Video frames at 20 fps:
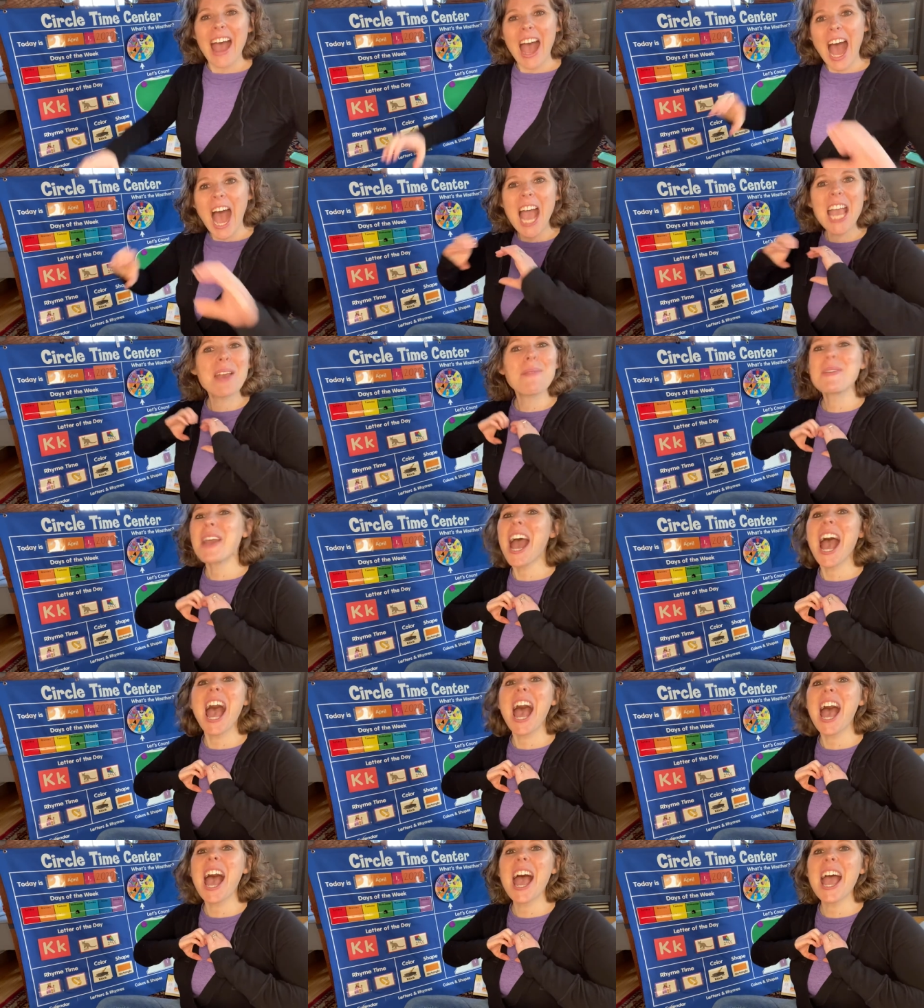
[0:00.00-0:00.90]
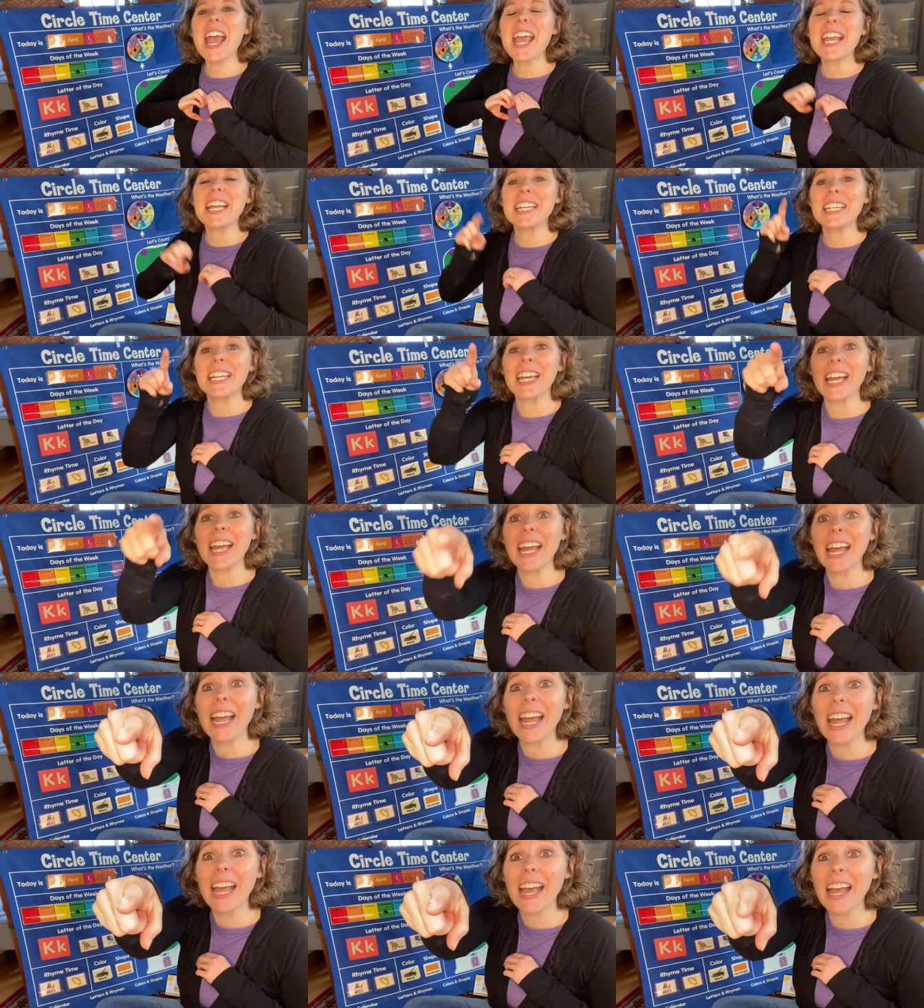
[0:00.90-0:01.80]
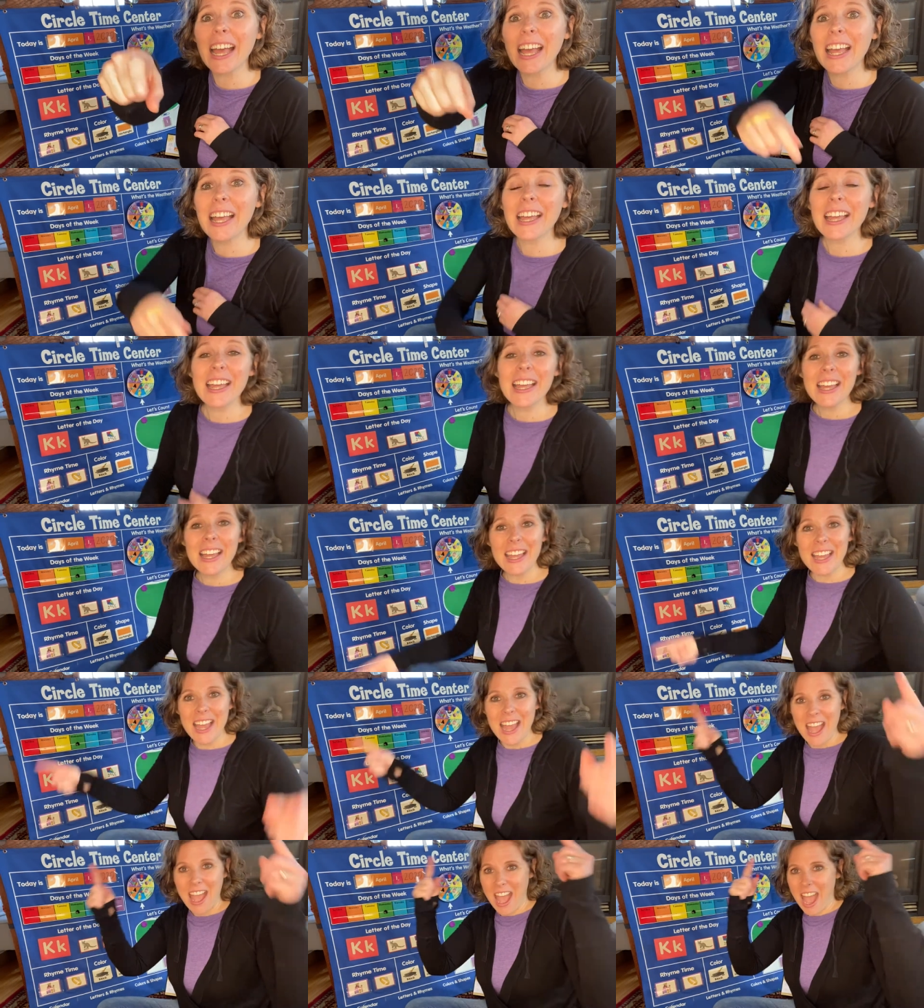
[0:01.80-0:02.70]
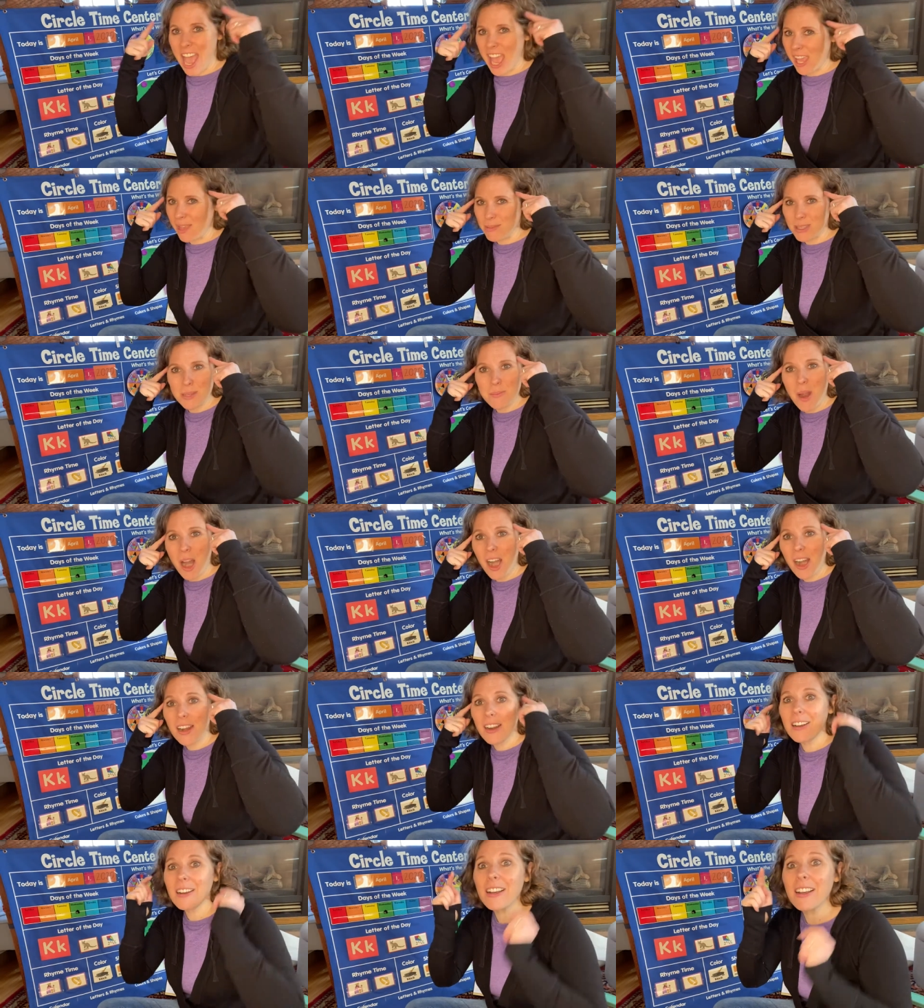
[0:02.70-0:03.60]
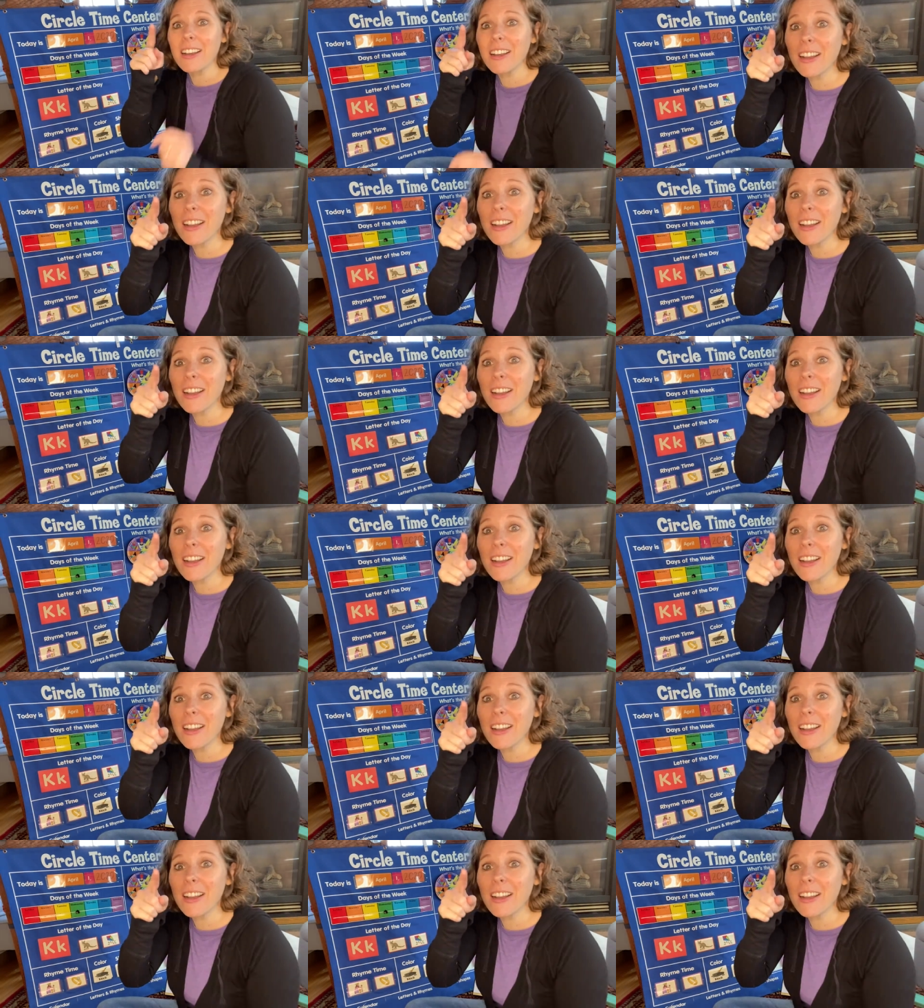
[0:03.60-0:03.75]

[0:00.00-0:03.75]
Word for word: I am kind. I am smart.